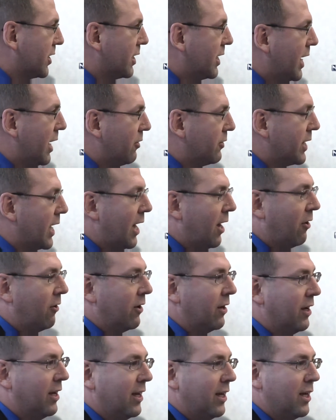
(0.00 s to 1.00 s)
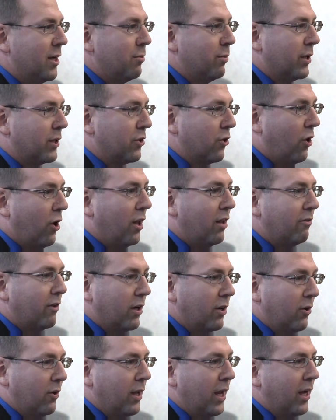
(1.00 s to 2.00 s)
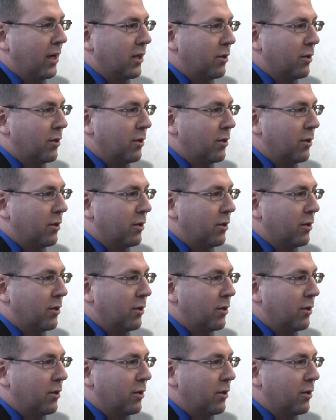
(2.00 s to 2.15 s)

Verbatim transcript: to downtown, but to all of our outlying